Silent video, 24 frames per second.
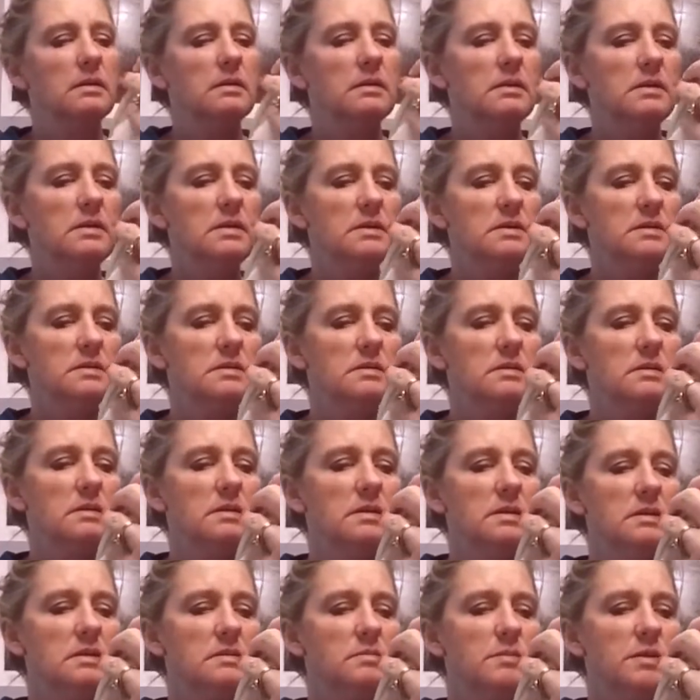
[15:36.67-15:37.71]

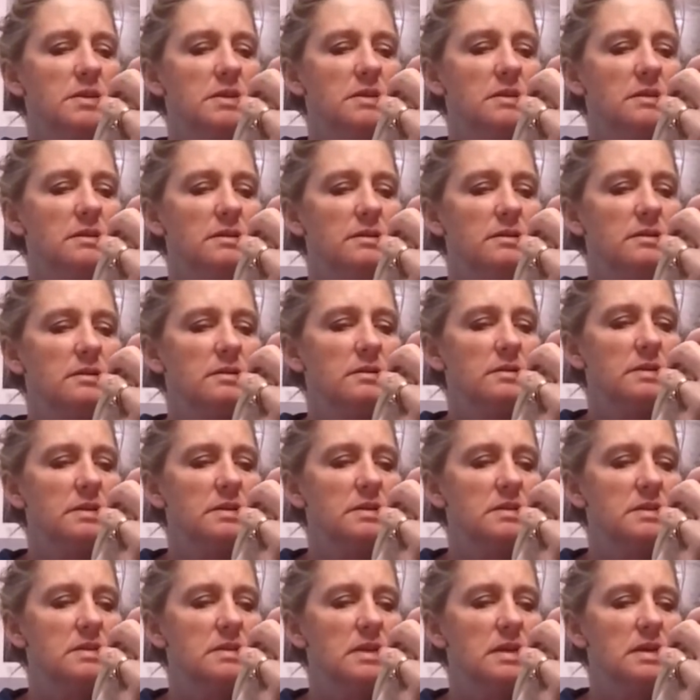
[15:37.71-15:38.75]
this material
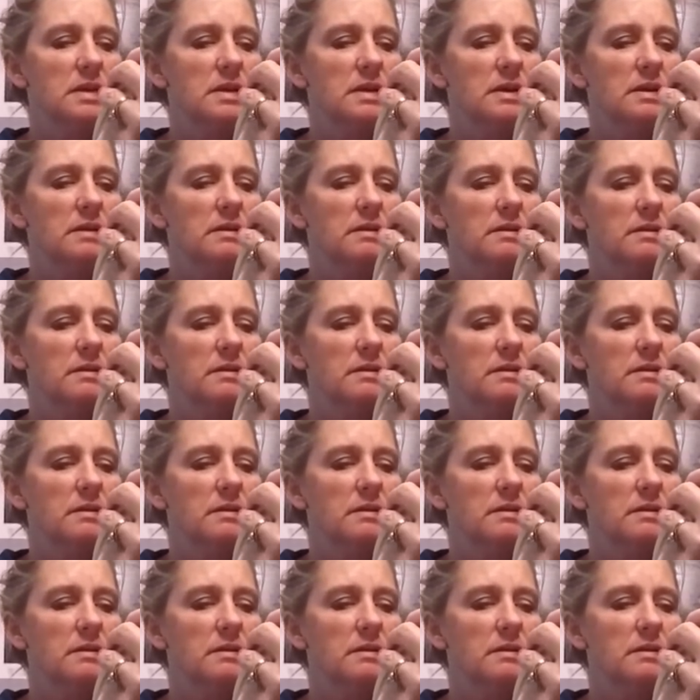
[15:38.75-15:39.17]
is not